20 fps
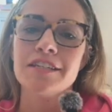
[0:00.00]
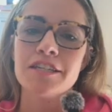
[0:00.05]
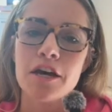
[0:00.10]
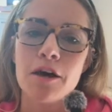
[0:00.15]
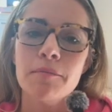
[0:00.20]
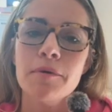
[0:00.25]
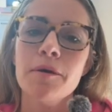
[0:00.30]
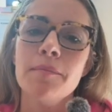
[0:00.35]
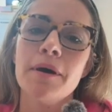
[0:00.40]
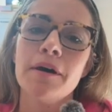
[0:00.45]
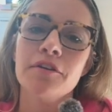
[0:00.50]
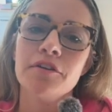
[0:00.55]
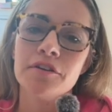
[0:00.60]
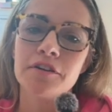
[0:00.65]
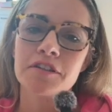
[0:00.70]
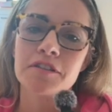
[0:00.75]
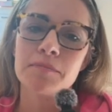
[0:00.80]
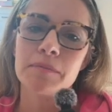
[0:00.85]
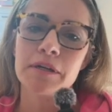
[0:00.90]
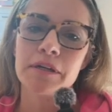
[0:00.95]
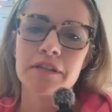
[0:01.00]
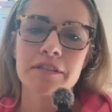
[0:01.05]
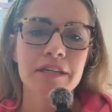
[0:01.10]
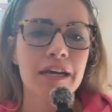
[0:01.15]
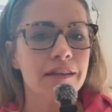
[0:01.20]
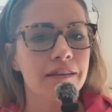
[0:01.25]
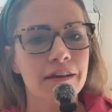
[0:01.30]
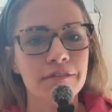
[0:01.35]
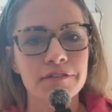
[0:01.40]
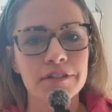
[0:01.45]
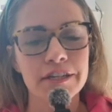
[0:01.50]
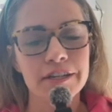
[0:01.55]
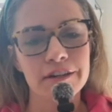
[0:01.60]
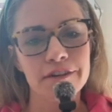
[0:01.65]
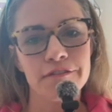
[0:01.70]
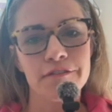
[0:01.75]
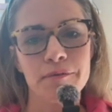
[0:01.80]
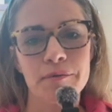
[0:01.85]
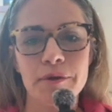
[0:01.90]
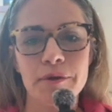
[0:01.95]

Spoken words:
Tell me about your experience. I'd love to hear from